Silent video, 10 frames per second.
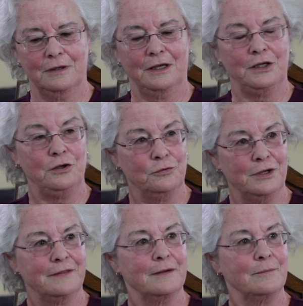a
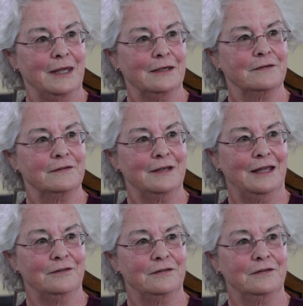unit that makes
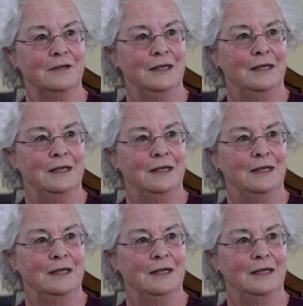sense?